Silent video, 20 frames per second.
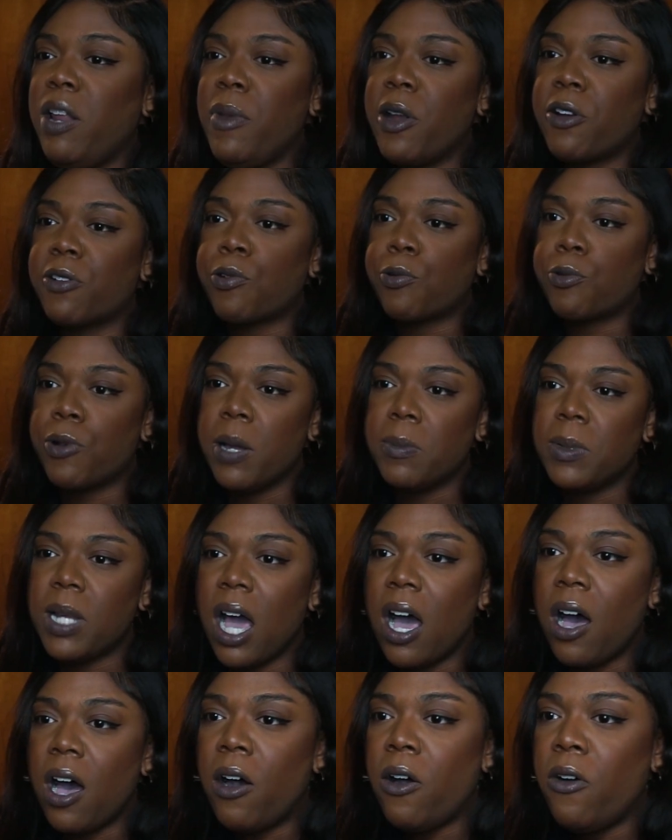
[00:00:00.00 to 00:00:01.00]
been
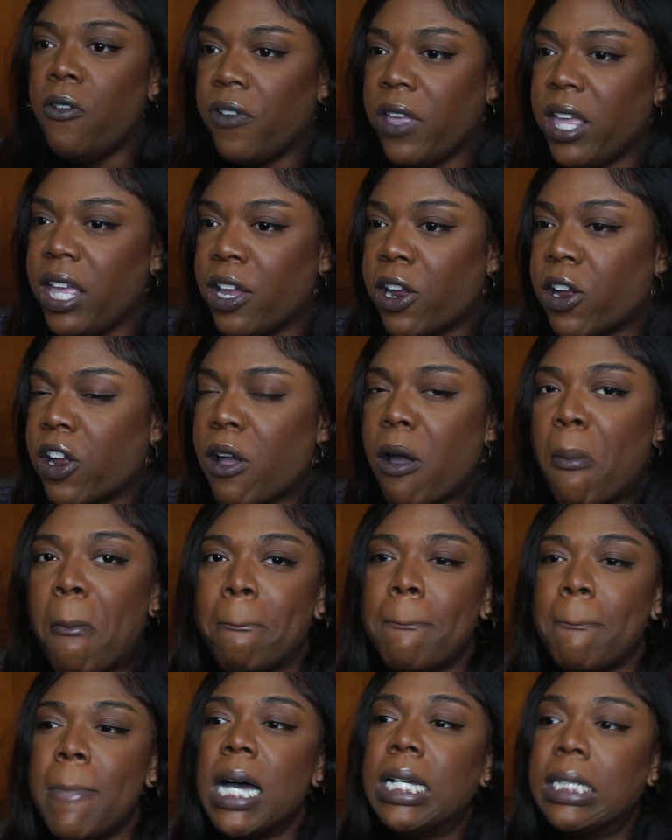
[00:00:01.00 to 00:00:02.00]
ripped off here
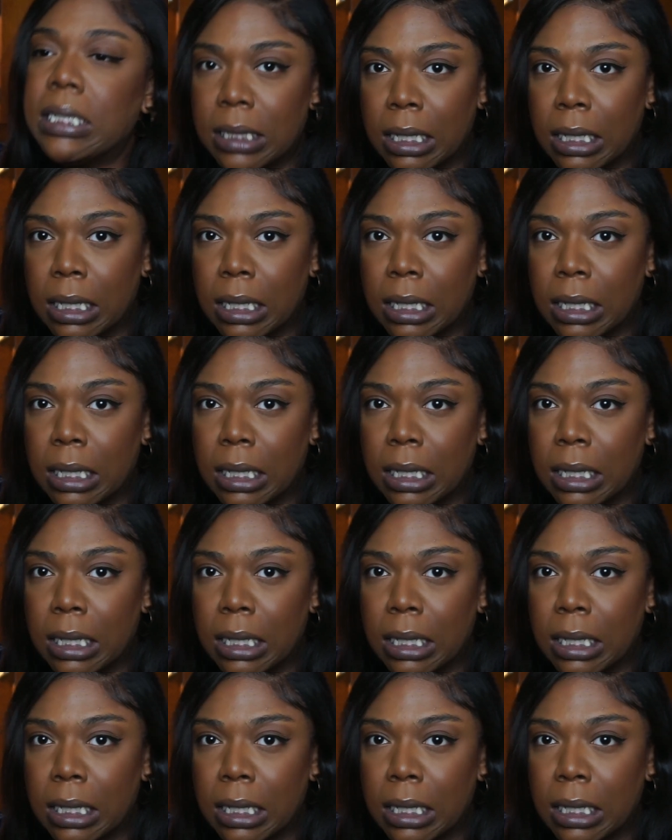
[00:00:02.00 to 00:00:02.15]
months